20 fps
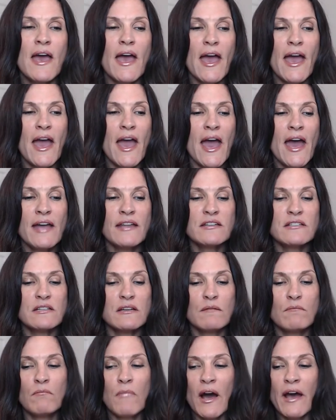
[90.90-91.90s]
And
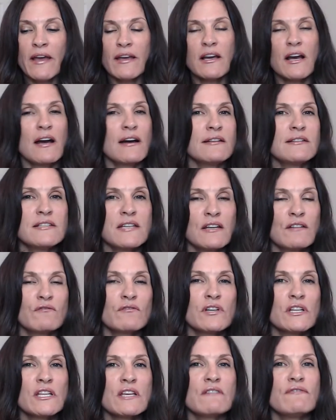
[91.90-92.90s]
my content
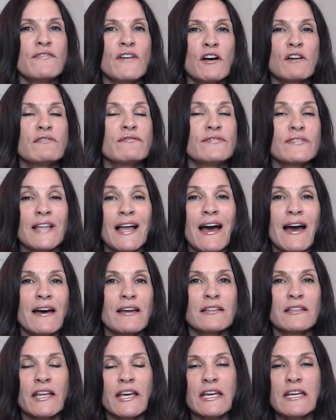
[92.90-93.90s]
really fell flat.
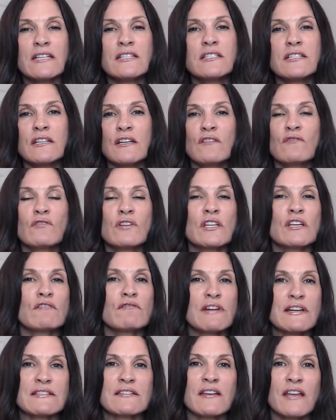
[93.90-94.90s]
Like, it didn't really
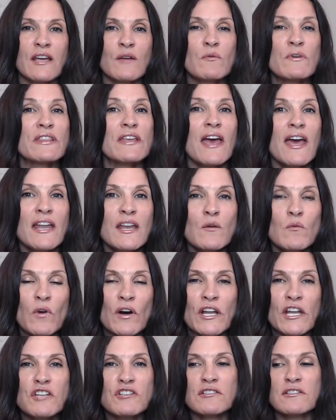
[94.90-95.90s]
resonate with
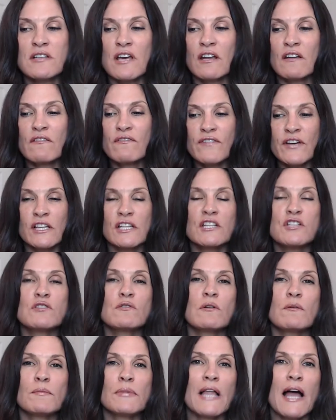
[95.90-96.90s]
anyone. It just kind of fell into
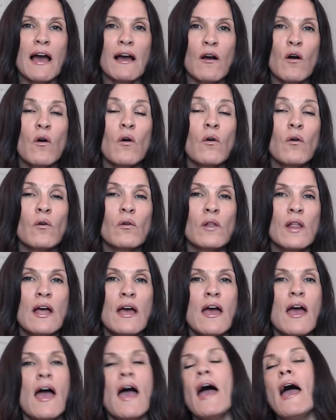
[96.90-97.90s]
a black hole.
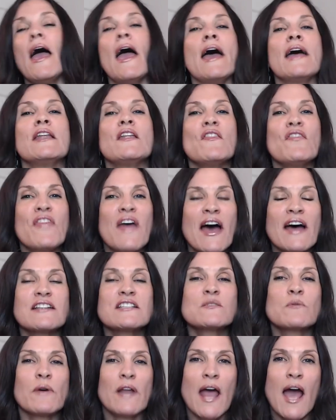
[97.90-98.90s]
And
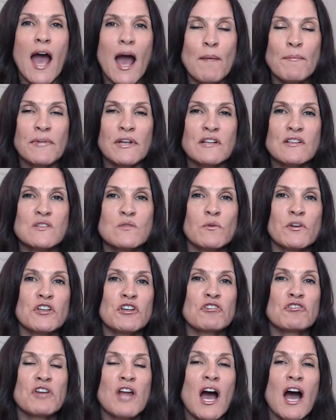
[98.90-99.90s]
that's what happens when
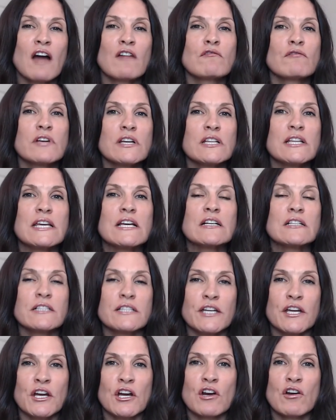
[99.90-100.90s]
you're not really
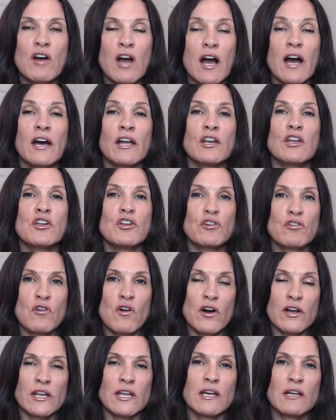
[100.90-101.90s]
clear on your
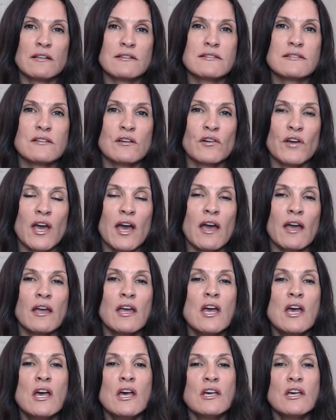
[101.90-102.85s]
audience, okay?